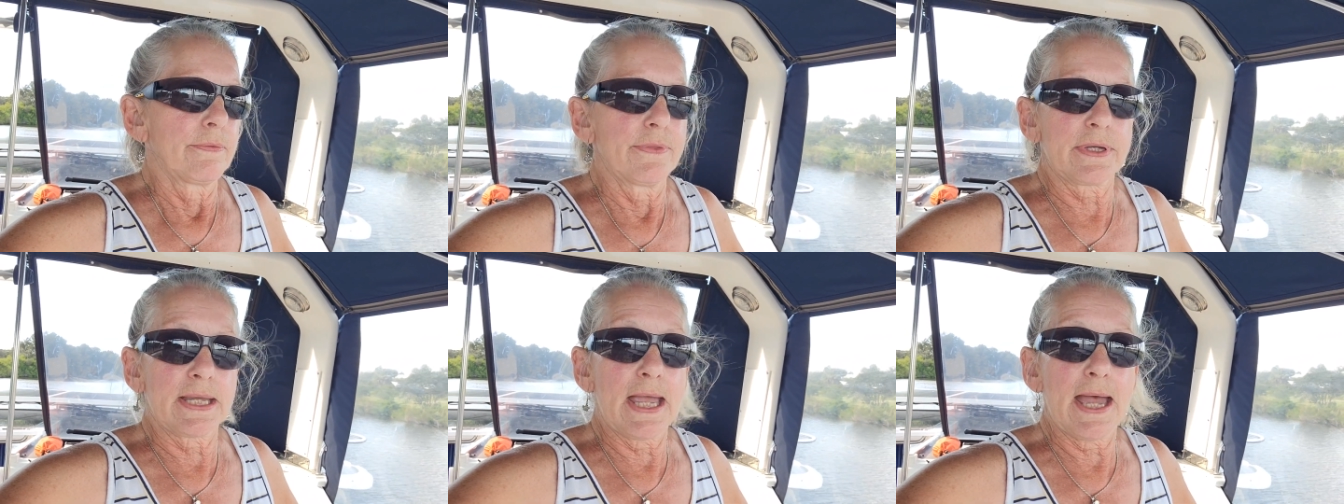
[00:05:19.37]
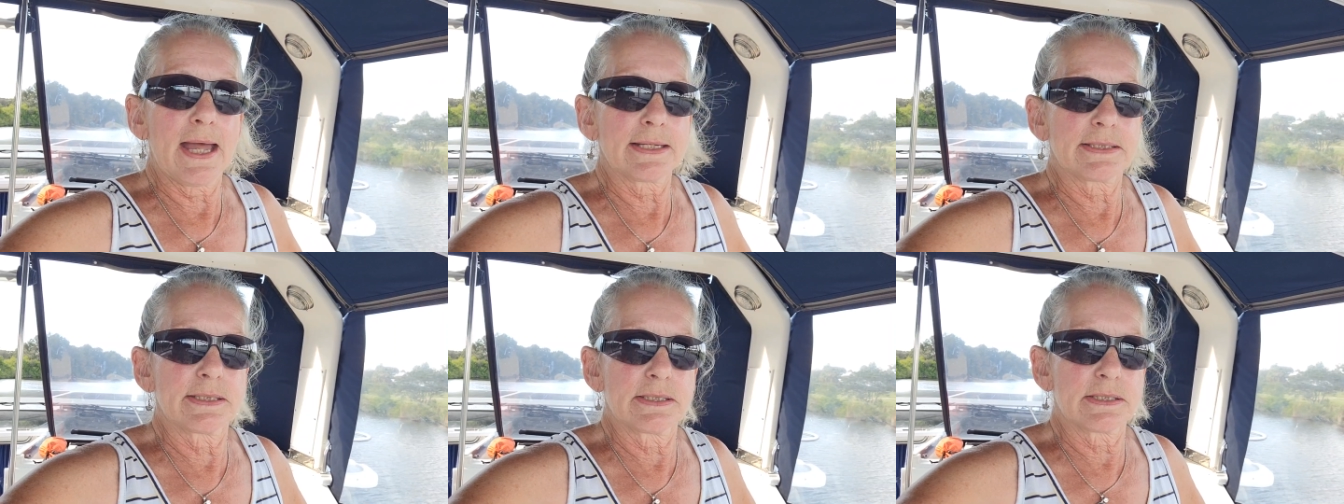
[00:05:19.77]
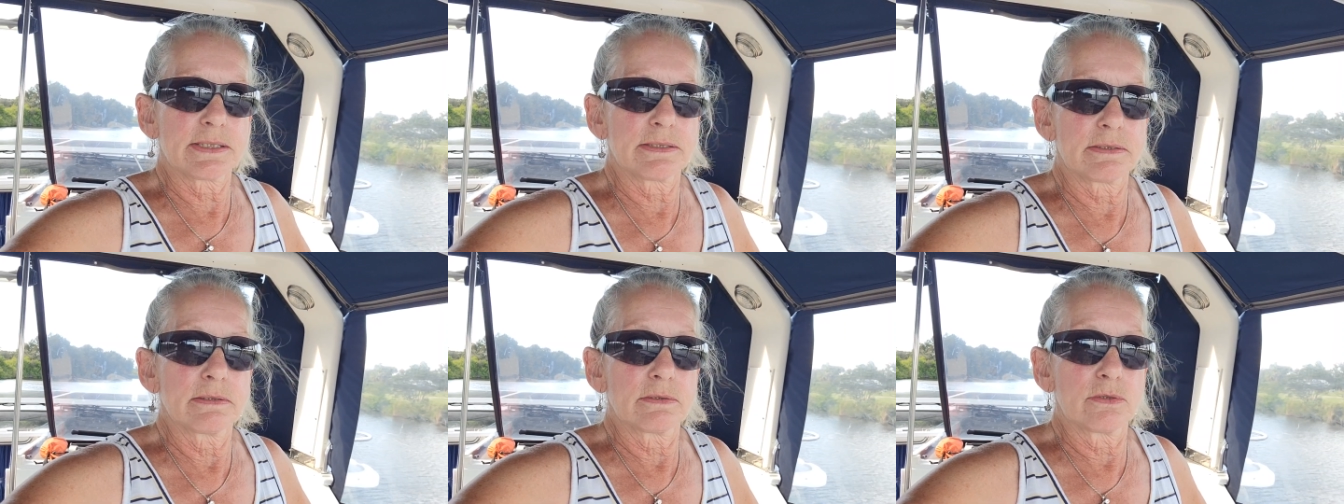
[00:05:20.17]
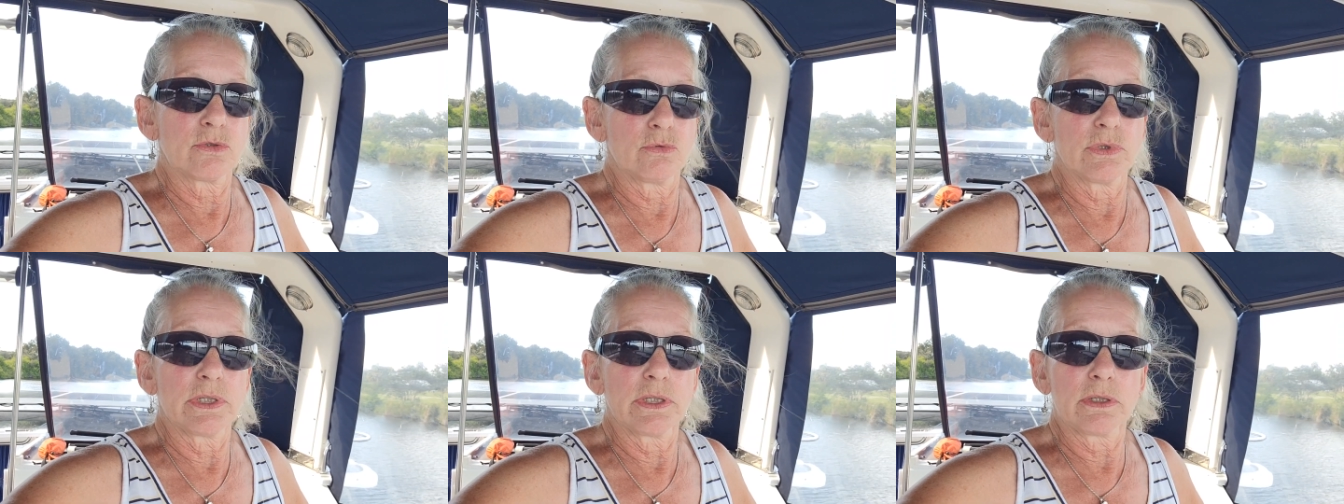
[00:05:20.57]
The cat is
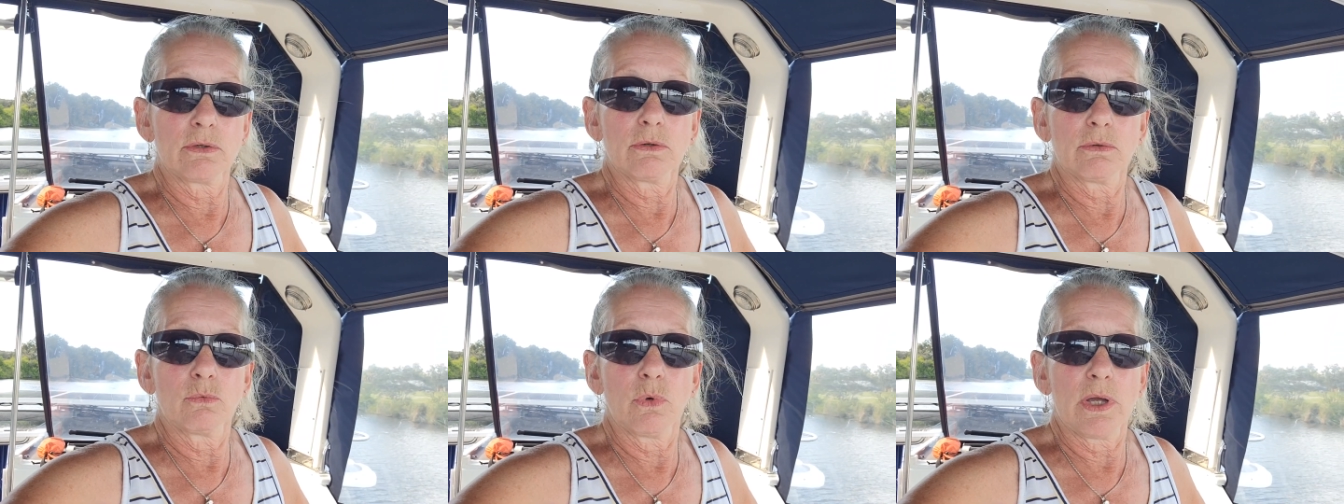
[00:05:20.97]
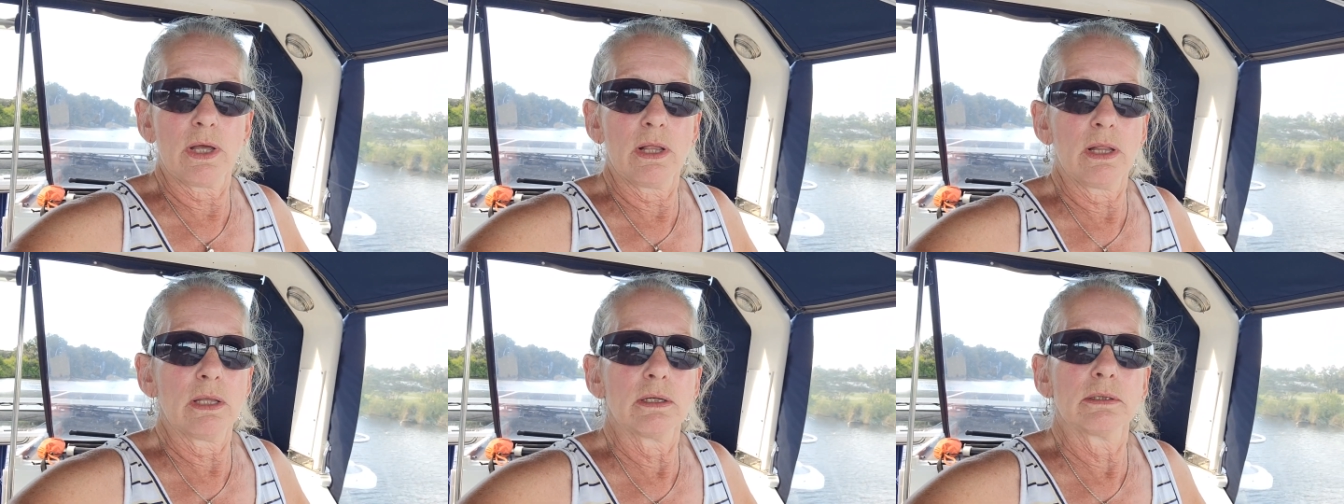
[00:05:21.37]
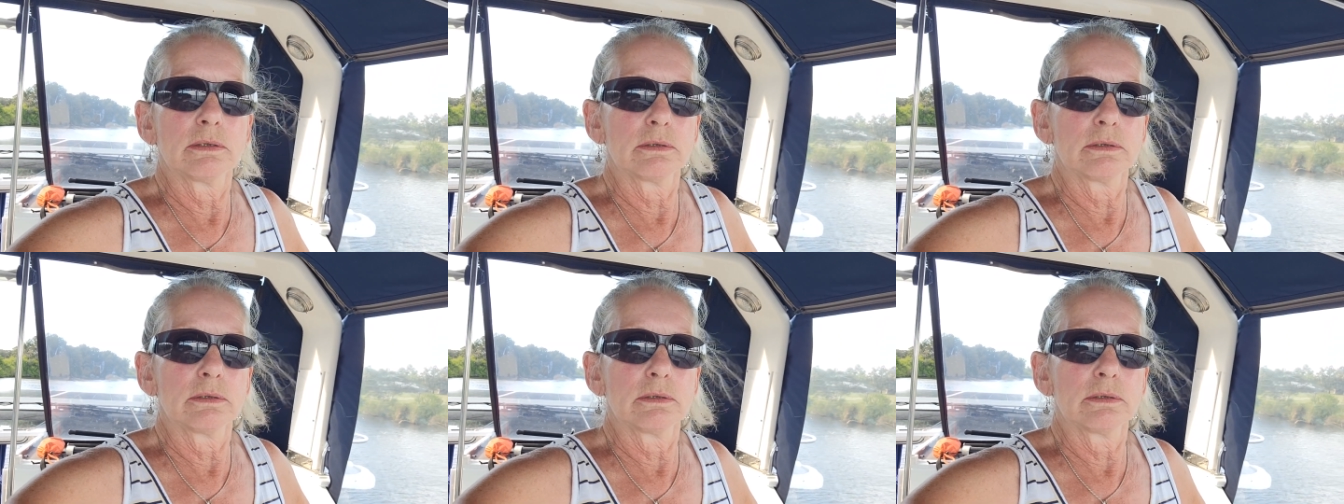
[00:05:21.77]
doing well.